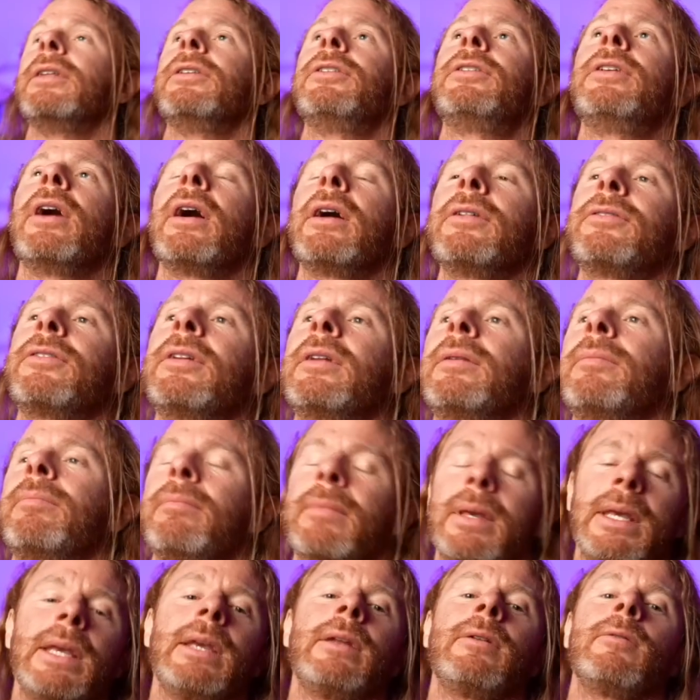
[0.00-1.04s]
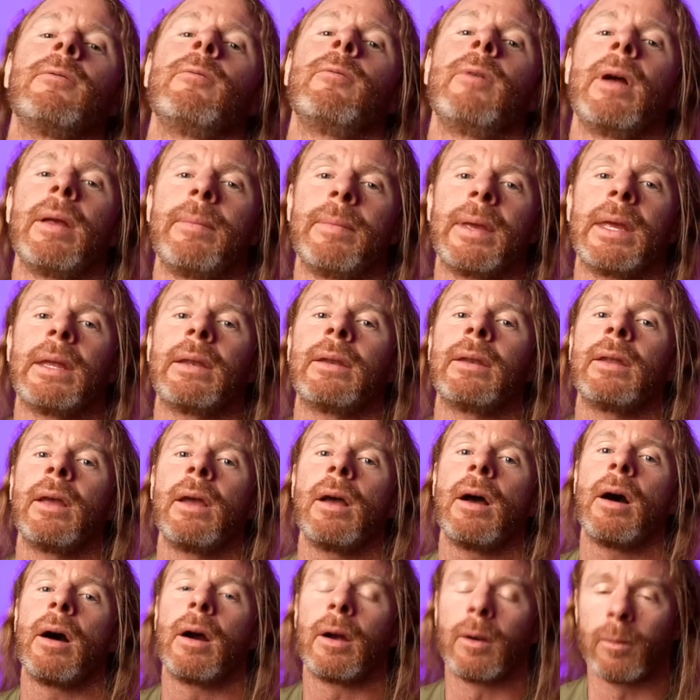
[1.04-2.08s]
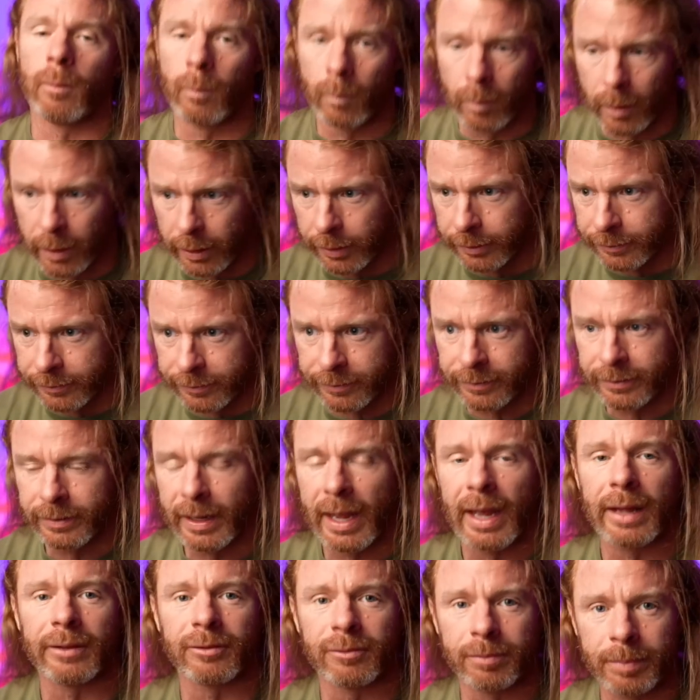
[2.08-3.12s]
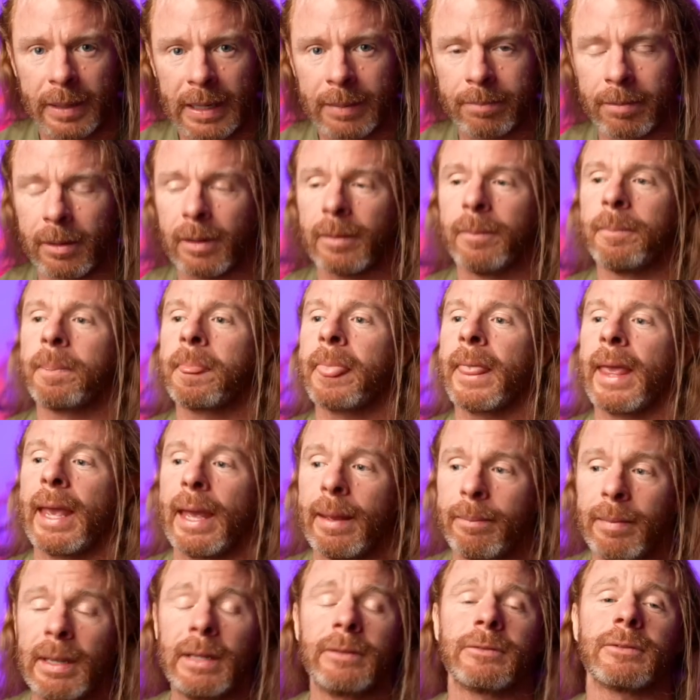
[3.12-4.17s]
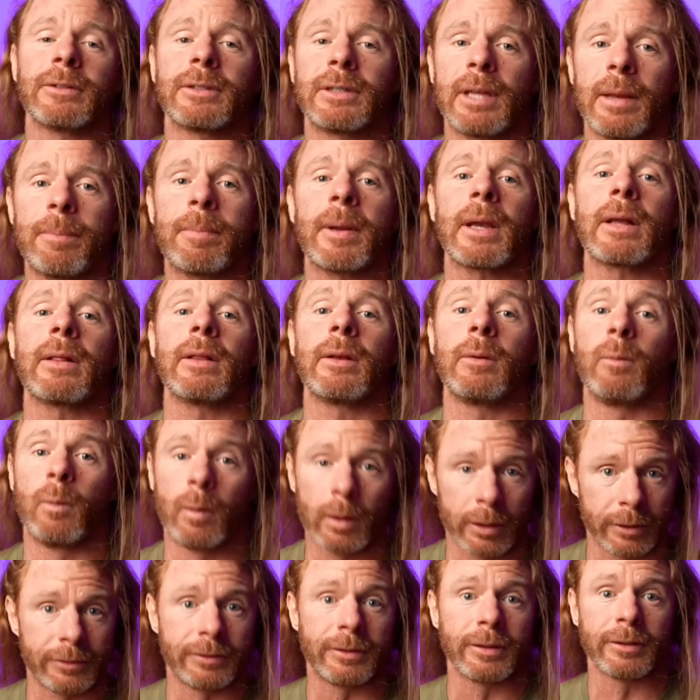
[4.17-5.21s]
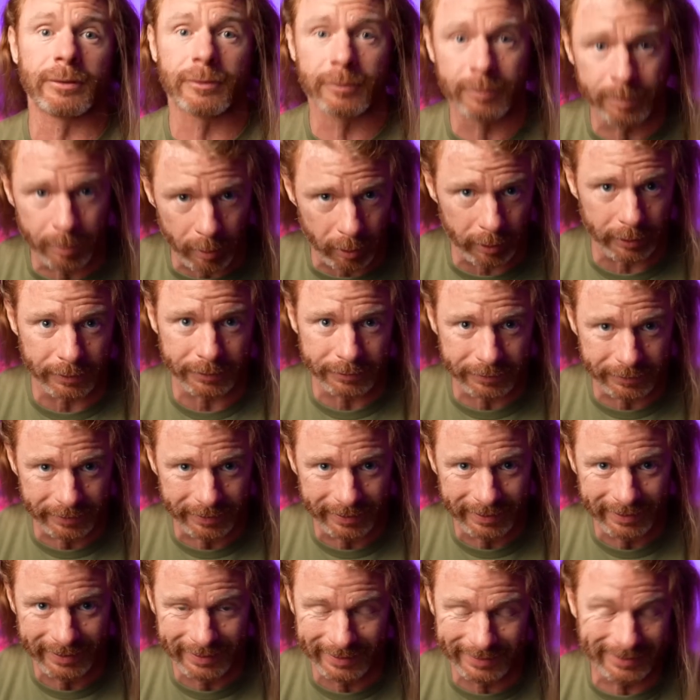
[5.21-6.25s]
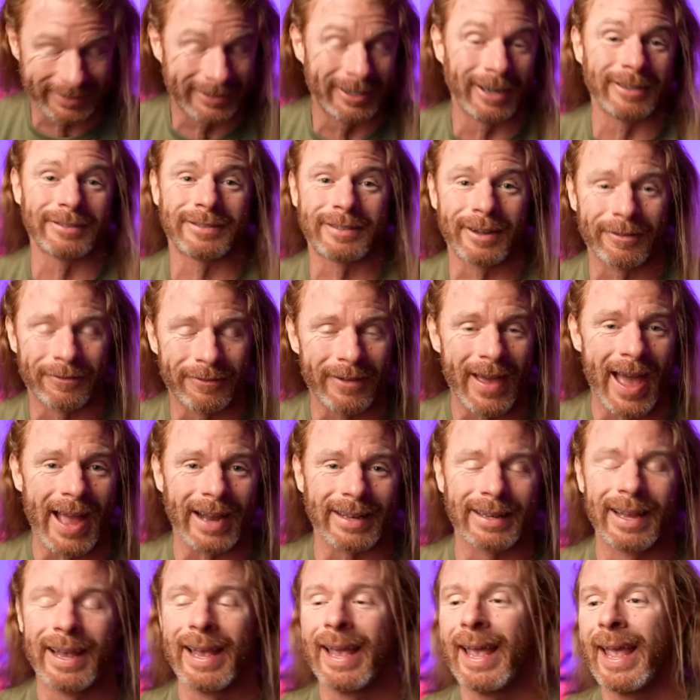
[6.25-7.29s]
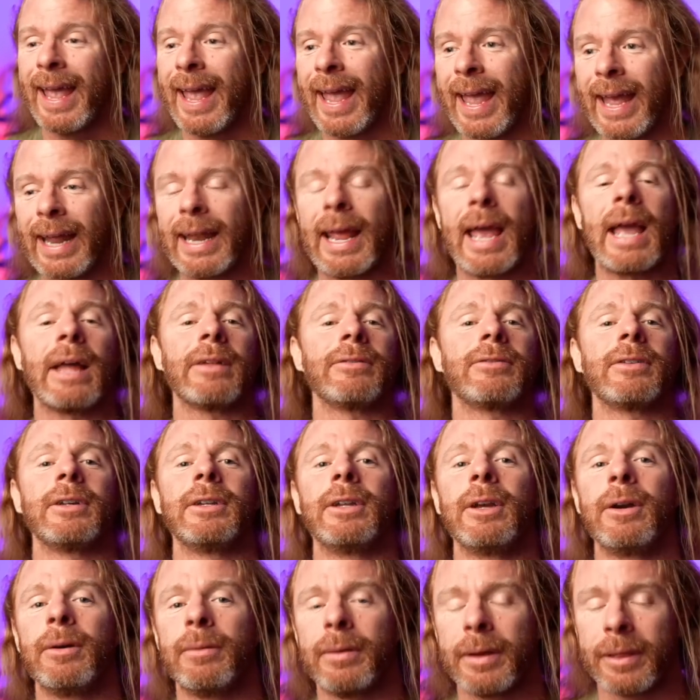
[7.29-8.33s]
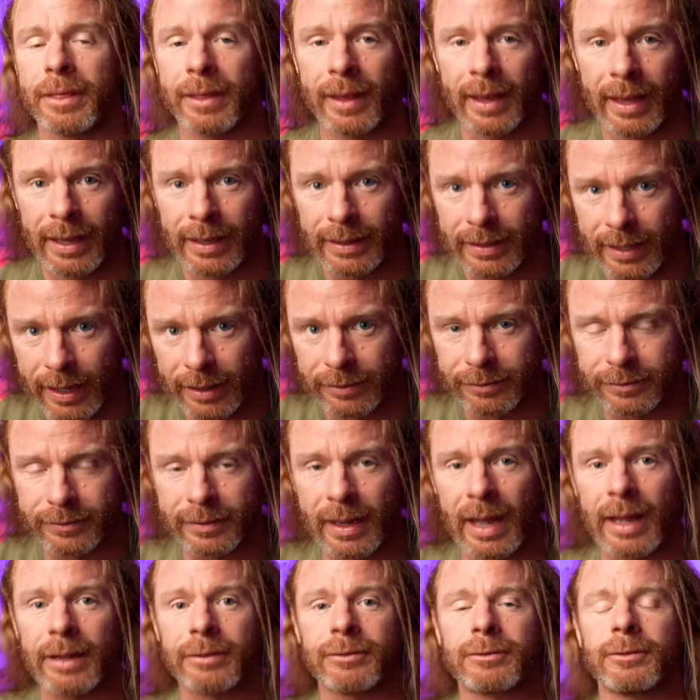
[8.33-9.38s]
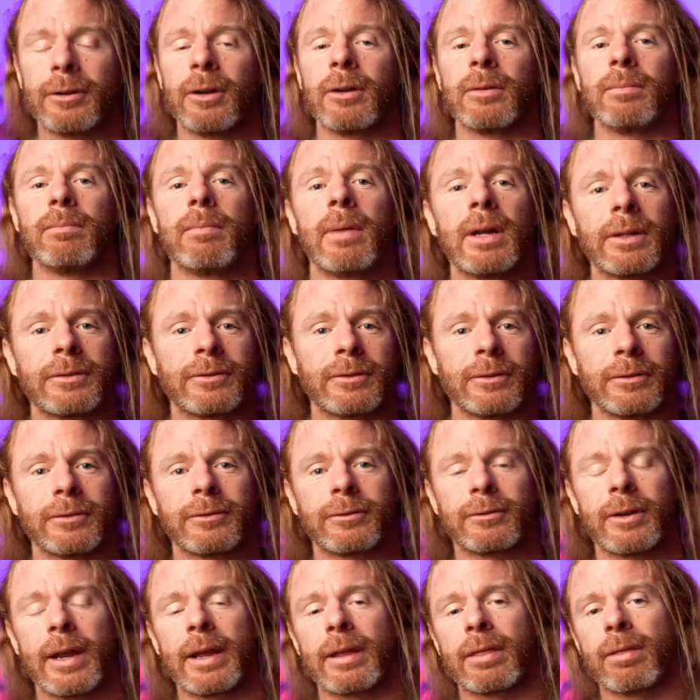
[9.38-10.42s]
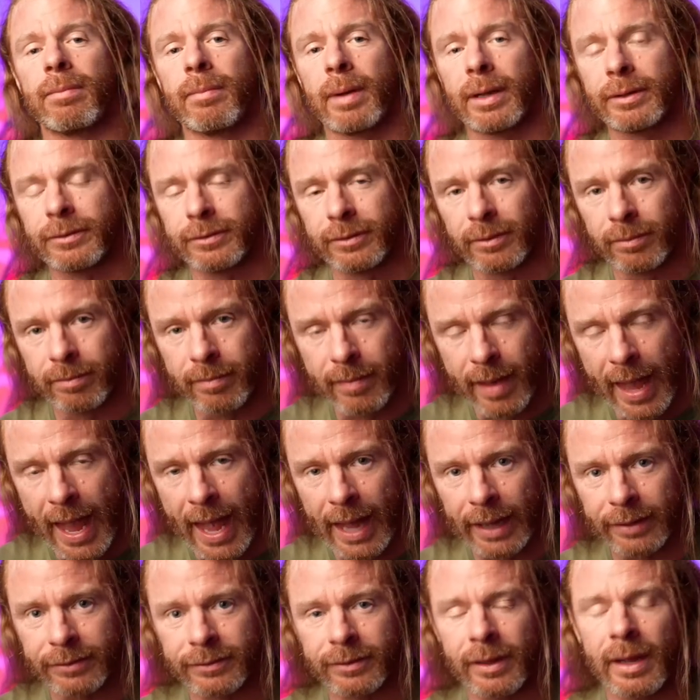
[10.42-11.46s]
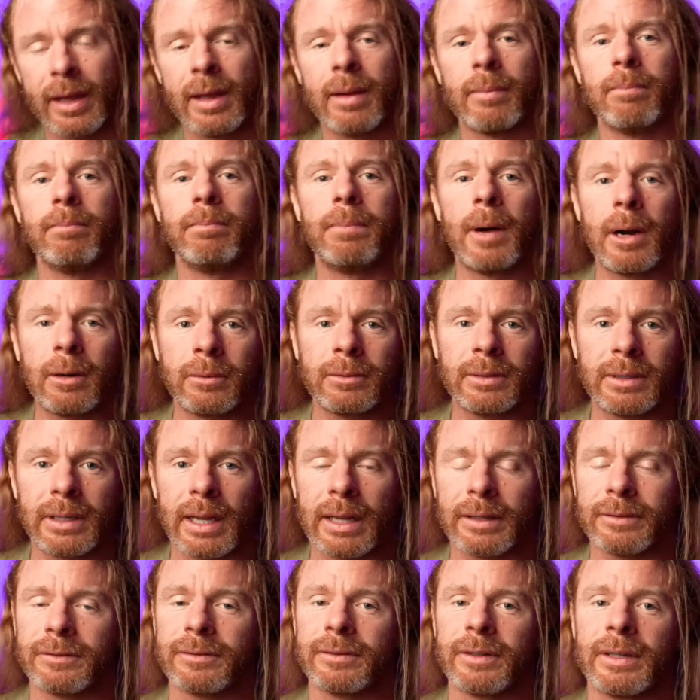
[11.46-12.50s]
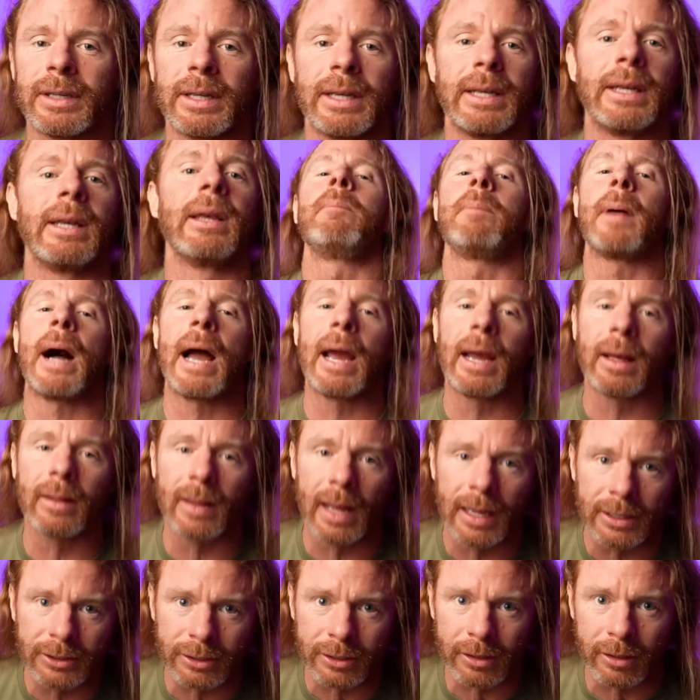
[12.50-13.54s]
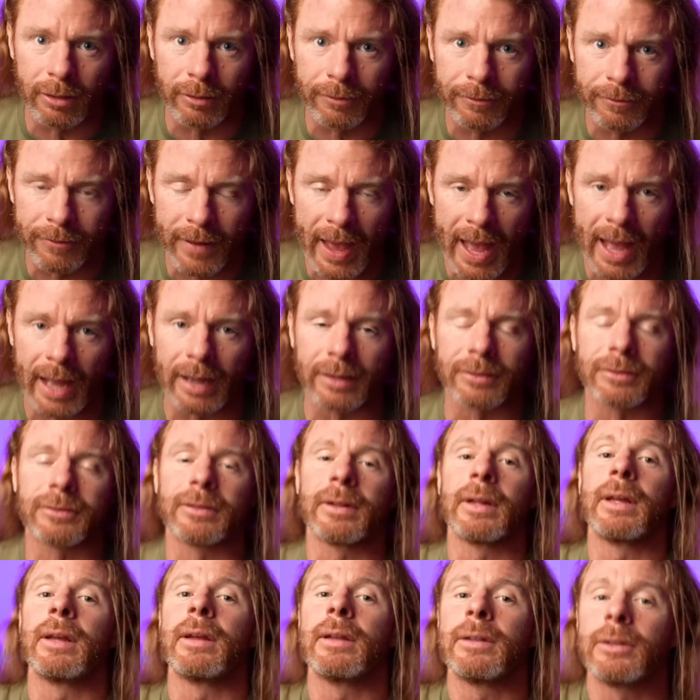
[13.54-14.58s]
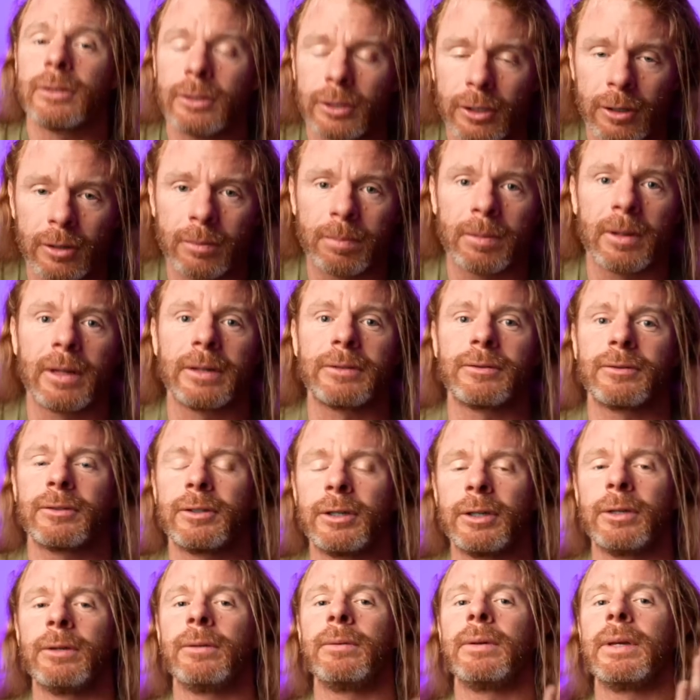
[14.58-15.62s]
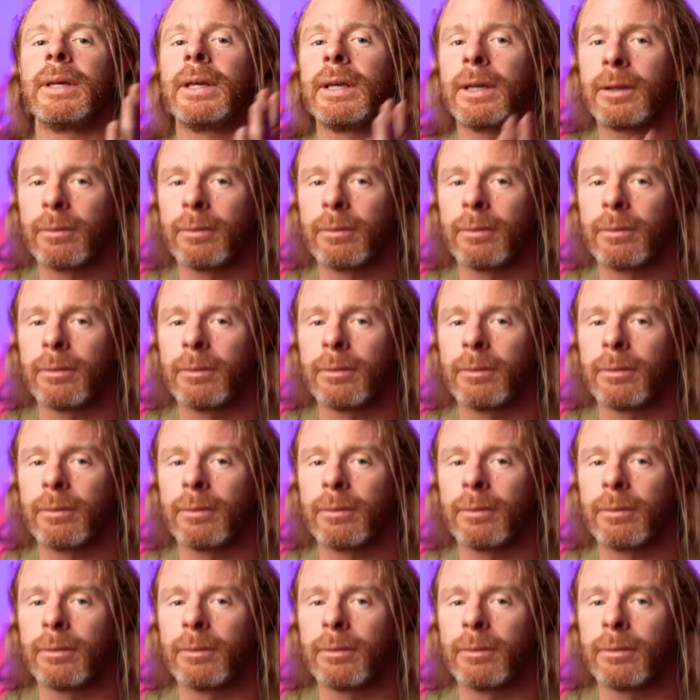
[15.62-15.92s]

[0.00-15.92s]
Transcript: Doesn't mean women are worse as people. It means they're typically worse at sports. It's just a fact. It has to do with testosterone, muscle strength, muscle mass, bone density, biological facts. 2 + 2